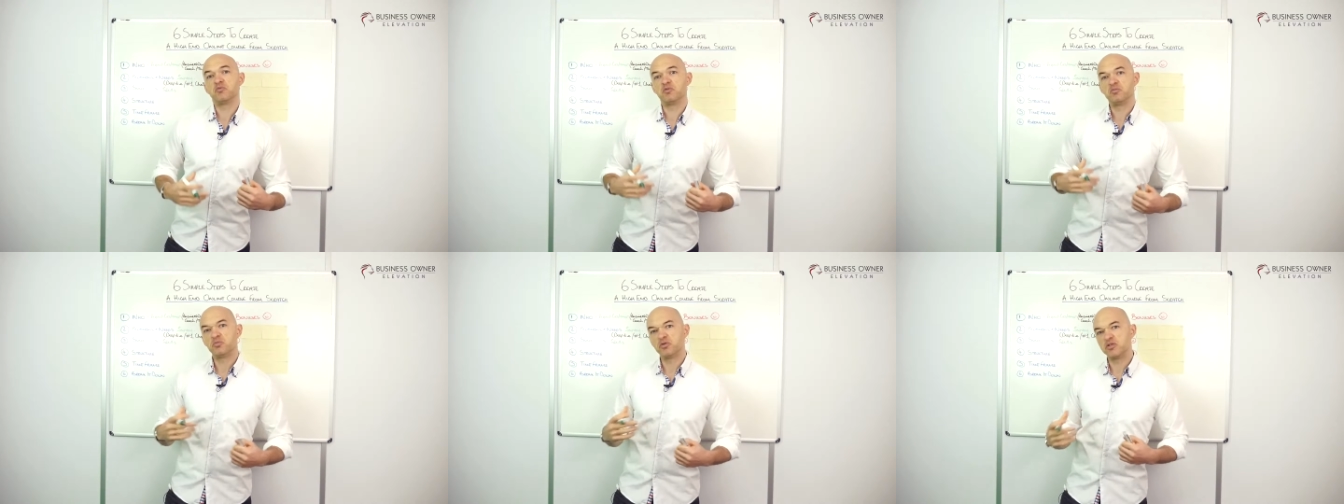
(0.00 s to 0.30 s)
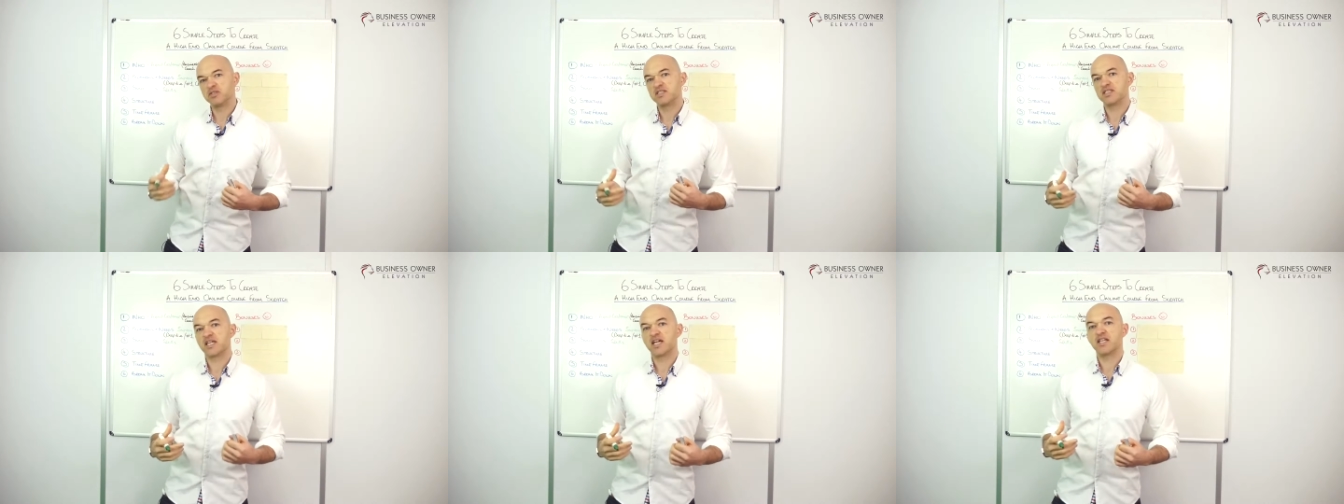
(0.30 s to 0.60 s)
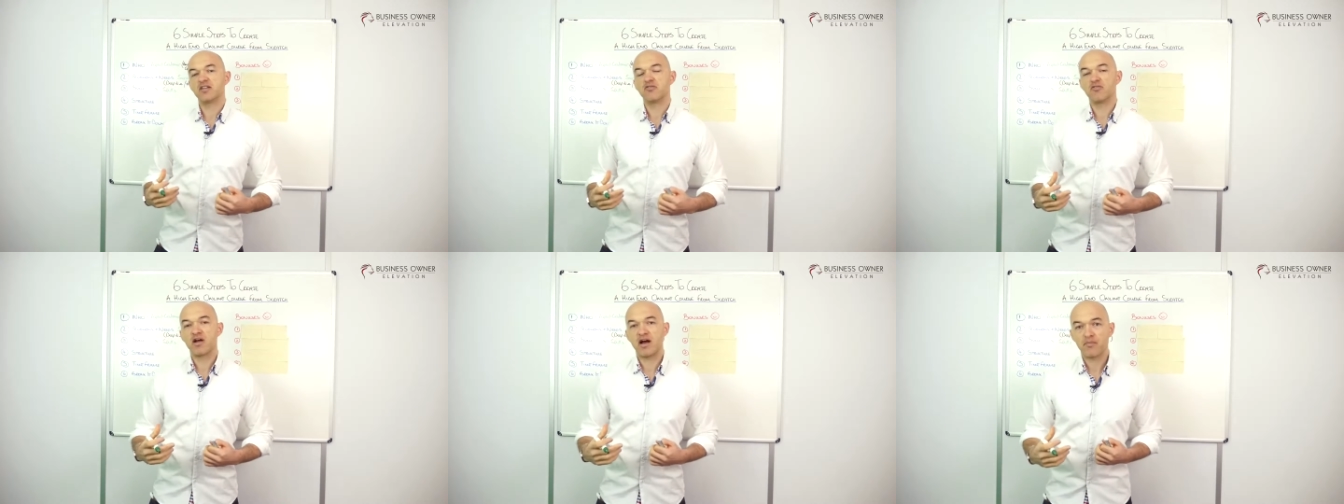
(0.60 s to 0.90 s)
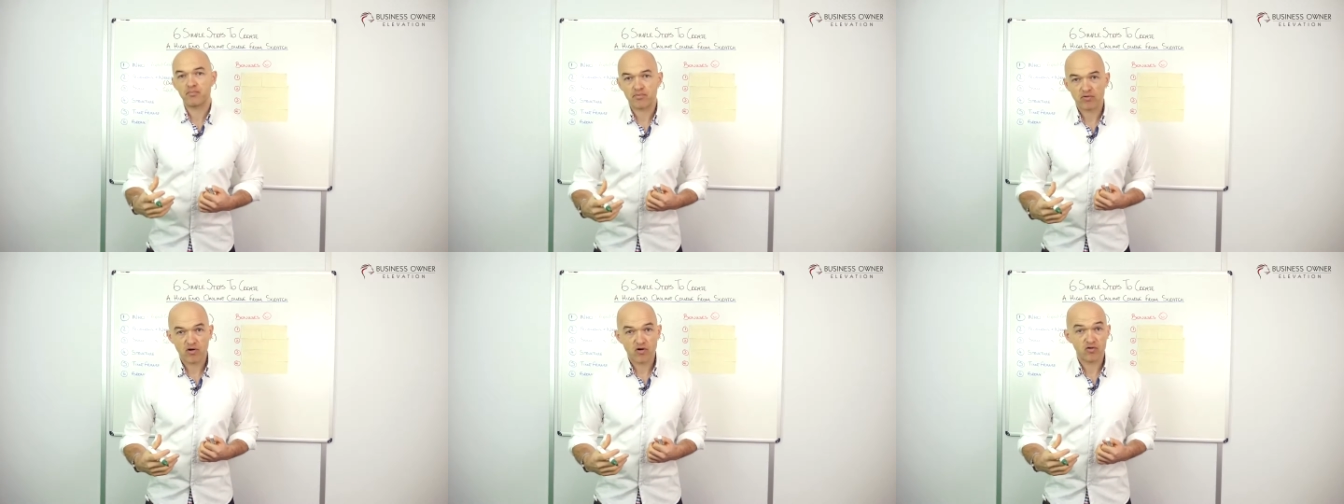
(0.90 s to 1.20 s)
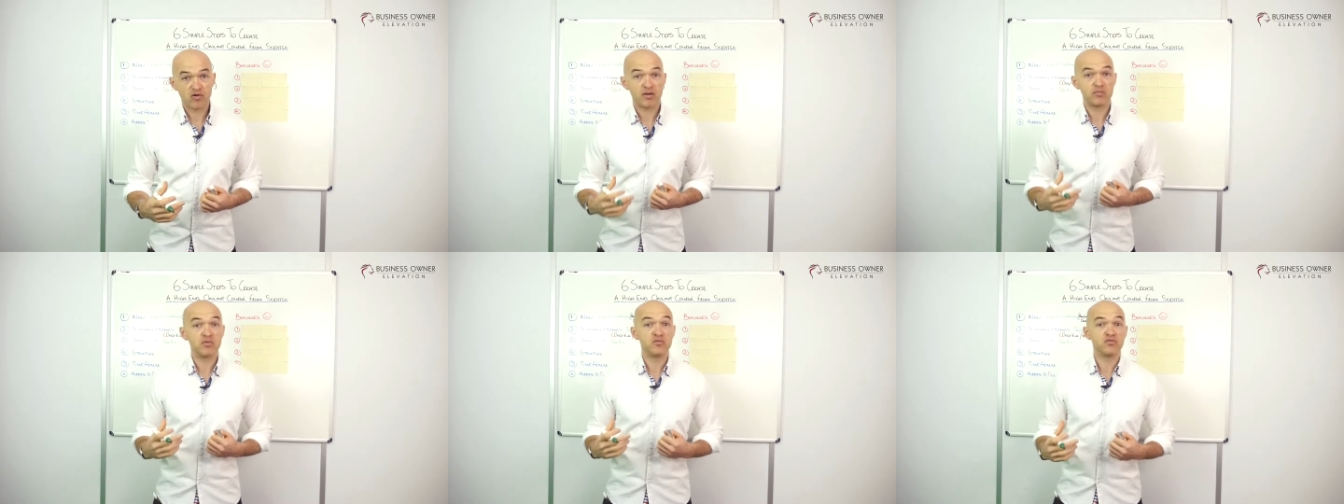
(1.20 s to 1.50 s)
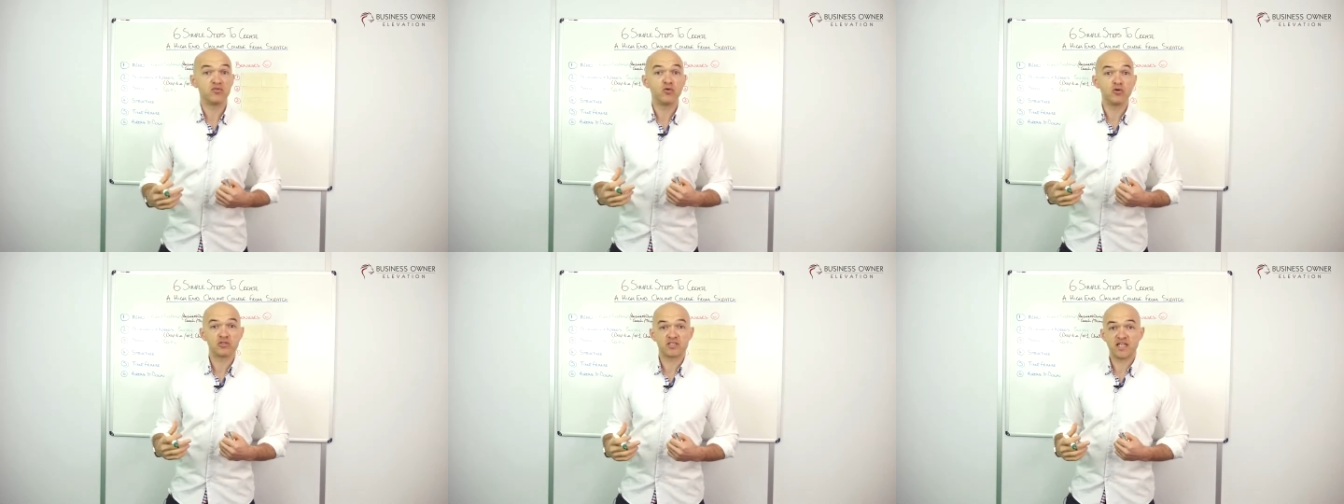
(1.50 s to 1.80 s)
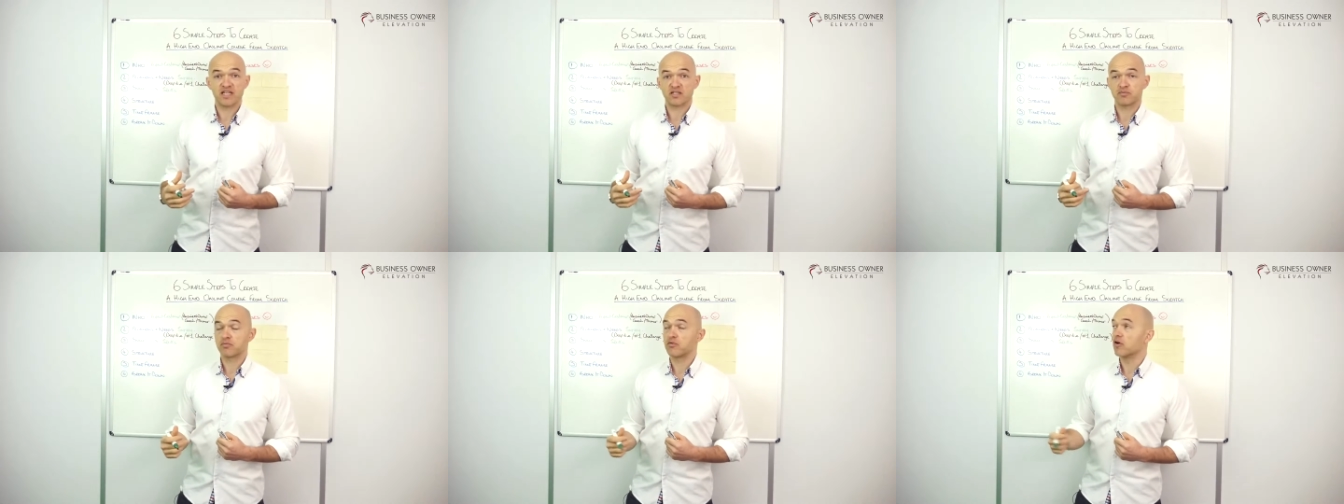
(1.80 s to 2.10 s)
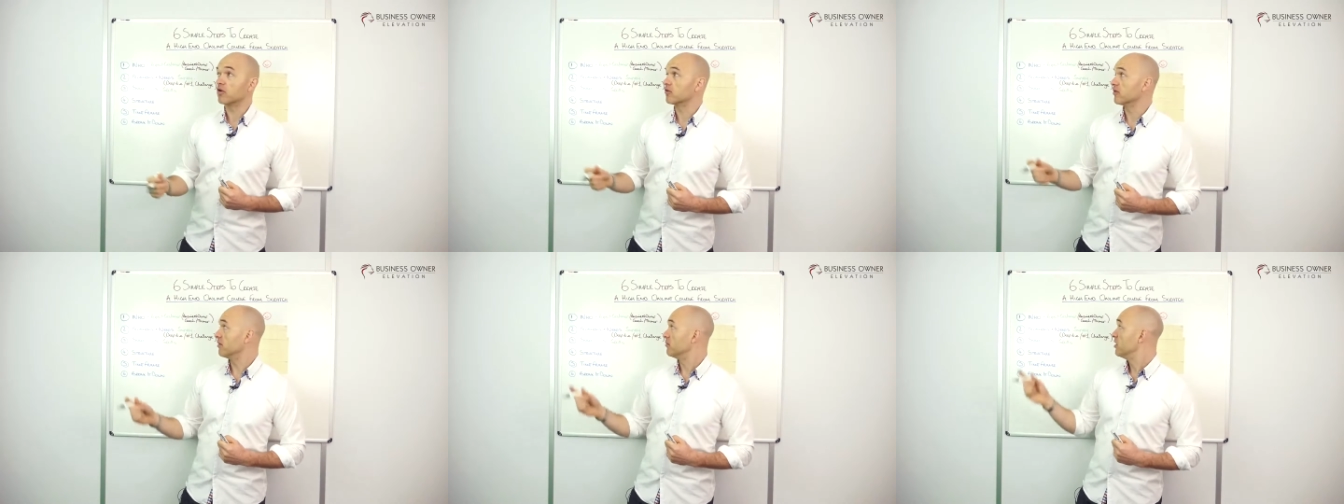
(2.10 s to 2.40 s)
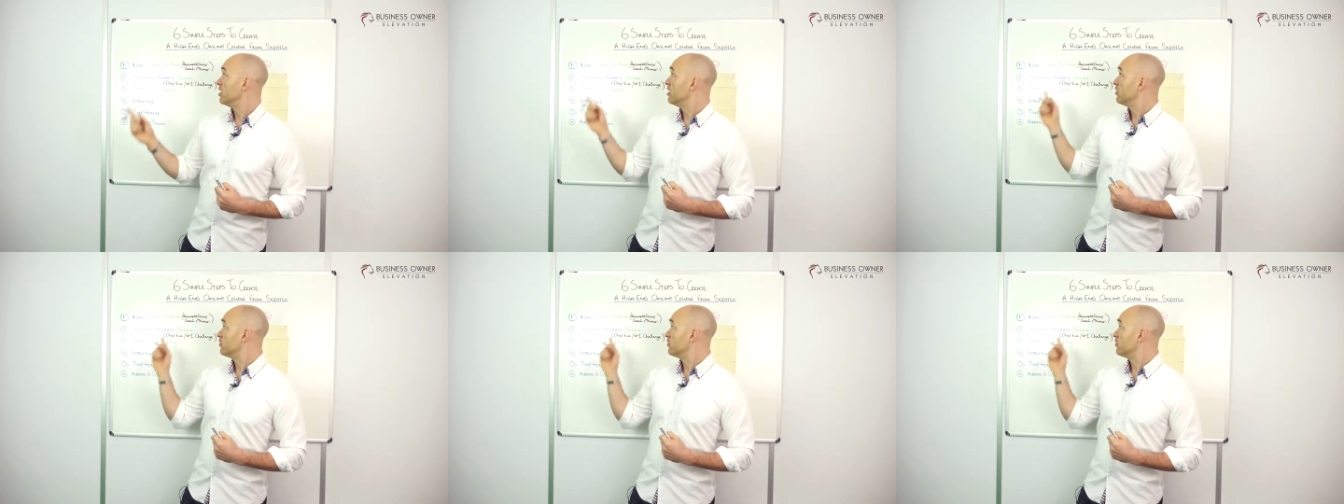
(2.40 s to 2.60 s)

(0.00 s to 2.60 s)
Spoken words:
we put together our program, the Vortex program,